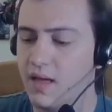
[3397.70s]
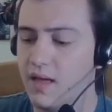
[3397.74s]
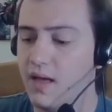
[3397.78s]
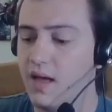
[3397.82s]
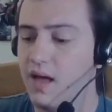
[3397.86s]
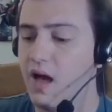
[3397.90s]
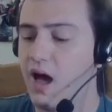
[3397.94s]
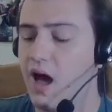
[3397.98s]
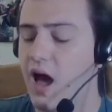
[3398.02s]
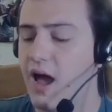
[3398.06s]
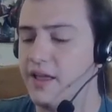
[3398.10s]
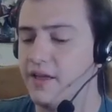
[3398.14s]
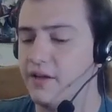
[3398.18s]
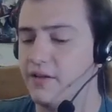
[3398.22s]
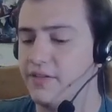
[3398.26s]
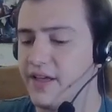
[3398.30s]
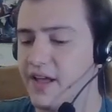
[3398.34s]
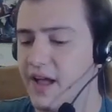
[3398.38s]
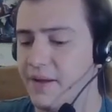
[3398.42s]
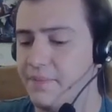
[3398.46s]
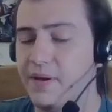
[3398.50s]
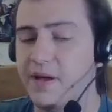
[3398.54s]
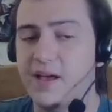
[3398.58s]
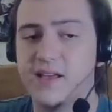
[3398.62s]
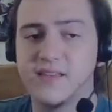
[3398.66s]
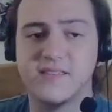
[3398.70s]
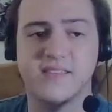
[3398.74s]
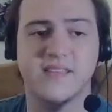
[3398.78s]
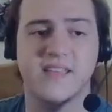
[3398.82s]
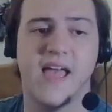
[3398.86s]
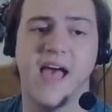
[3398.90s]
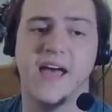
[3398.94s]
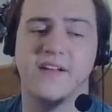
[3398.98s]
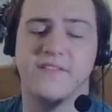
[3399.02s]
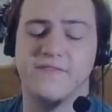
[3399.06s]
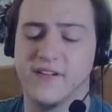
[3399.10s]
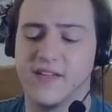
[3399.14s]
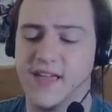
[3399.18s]
I don't think I personally
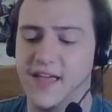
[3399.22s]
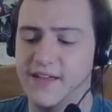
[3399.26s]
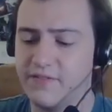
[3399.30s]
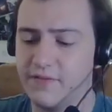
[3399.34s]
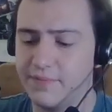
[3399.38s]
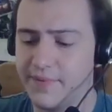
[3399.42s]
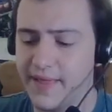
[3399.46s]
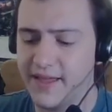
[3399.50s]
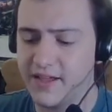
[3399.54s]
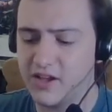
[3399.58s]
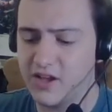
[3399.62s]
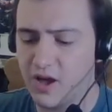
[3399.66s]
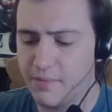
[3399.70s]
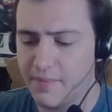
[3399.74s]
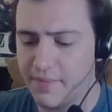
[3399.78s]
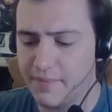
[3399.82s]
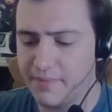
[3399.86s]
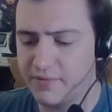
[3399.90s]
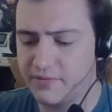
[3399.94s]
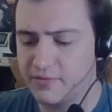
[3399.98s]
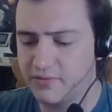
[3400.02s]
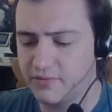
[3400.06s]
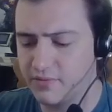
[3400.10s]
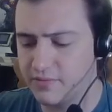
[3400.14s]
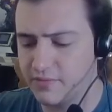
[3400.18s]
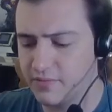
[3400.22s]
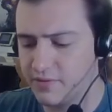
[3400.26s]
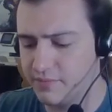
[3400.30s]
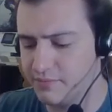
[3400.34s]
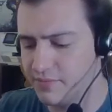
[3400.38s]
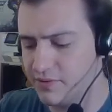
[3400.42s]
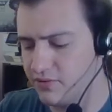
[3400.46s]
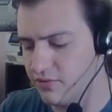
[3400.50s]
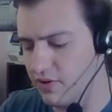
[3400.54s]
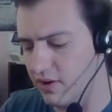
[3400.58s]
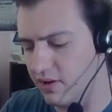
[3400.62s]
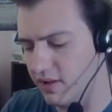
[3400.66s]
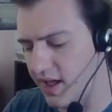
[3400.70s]
advocate for playing combat
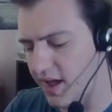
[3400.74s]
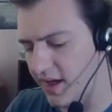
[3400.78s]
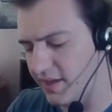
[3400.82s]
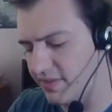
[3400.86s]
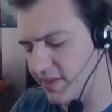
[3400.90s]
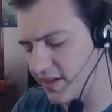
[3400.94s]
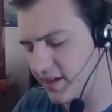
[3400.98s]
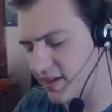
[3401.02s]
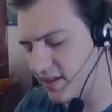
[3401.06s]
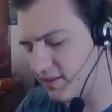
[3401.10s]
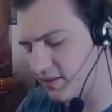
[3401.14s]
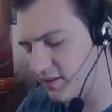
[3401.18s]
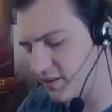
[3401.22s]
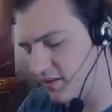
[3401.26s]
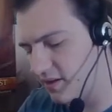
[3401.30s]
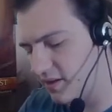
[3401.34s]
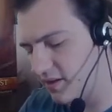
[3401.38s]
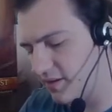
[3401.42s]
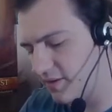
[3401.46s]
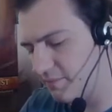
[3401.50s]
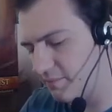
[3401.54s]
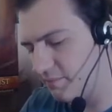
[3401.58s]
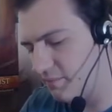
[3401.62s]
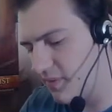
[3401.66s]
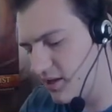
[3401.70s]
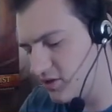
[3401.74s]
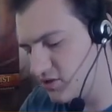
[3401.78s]
patrol. I think it's much,